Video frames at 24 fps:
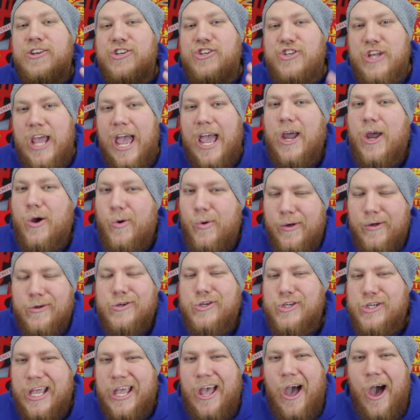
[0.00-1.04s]
Jack
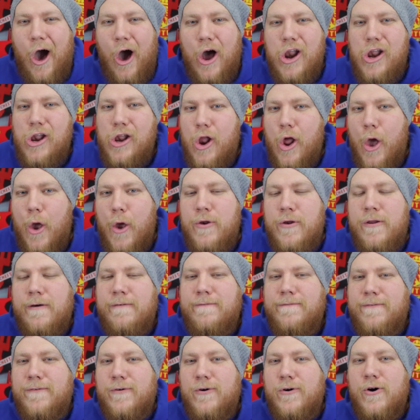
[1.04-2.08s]
Wilshere on loan
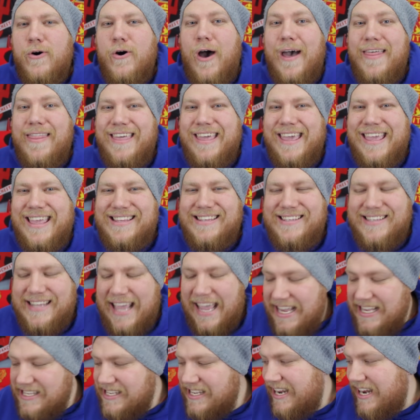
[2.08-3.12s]
for the
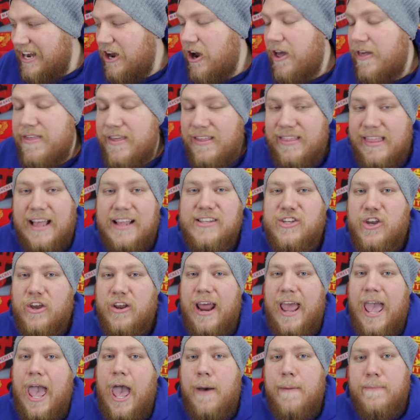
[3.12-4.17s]
season. And I think that's
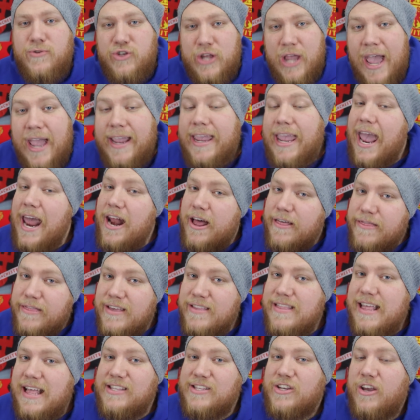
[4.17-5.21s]
going to help Jack, and I
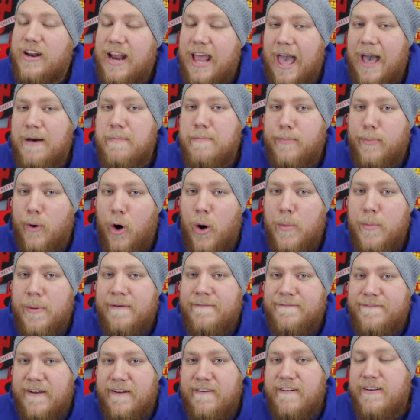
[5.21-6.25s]
think that's going to help
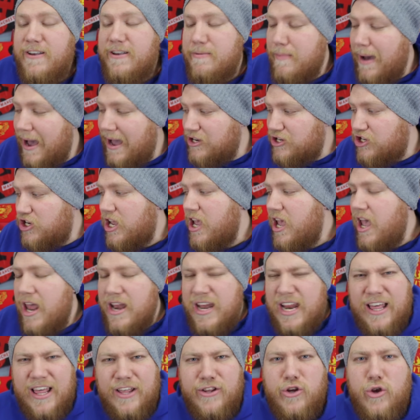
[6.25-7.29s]
Bournemouth very much.
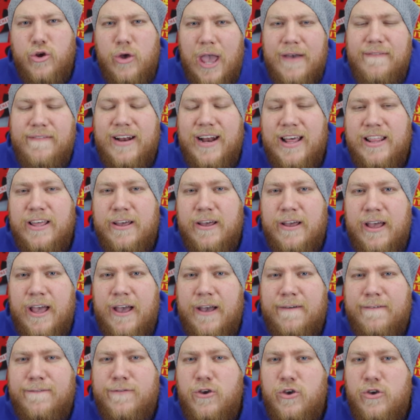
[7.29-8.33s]
Now, they do have
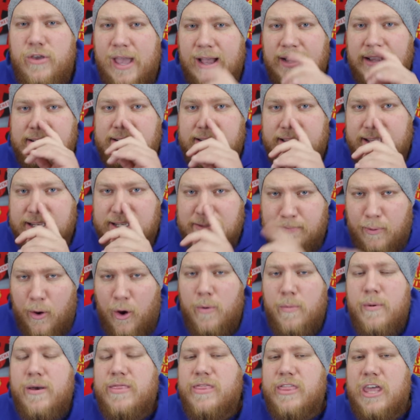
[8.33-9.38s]
a few youngsters,
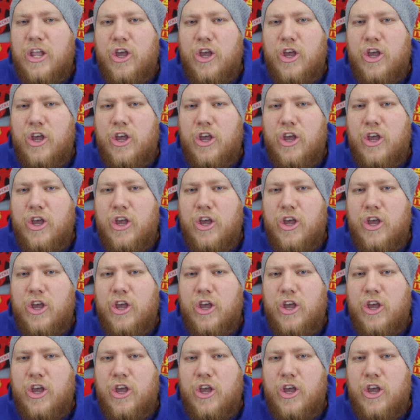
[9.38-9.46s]
Bournemouth.